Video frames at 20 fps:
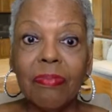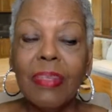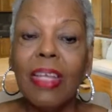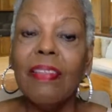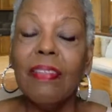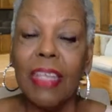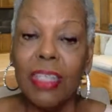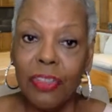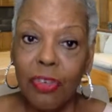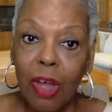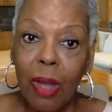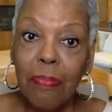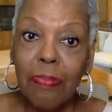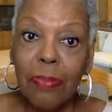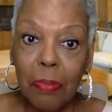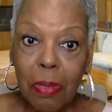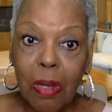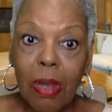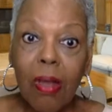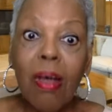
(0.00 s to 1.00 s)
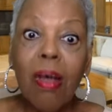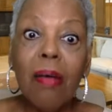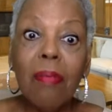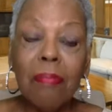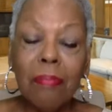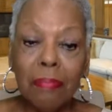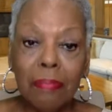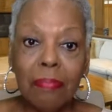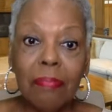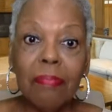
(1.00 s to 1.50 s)
they dropped the
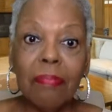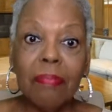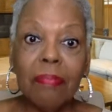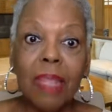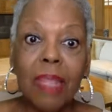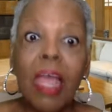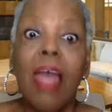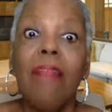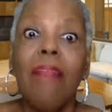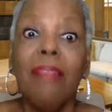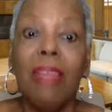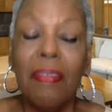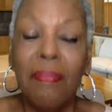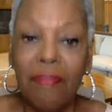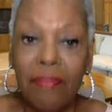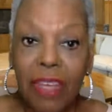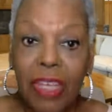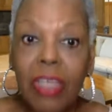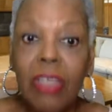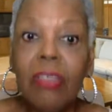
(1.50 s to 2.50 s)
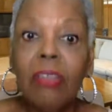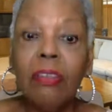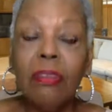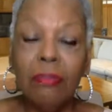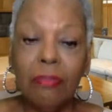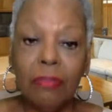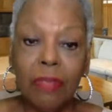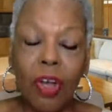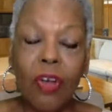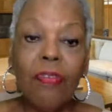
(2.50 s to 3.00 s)
bomb, they
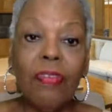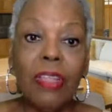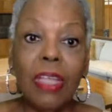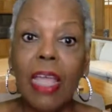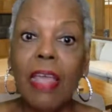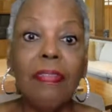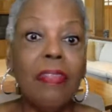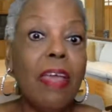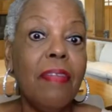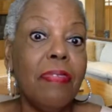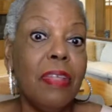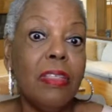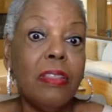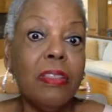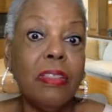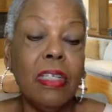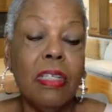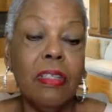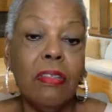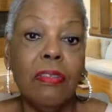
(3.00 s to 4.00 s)
fell over, and there's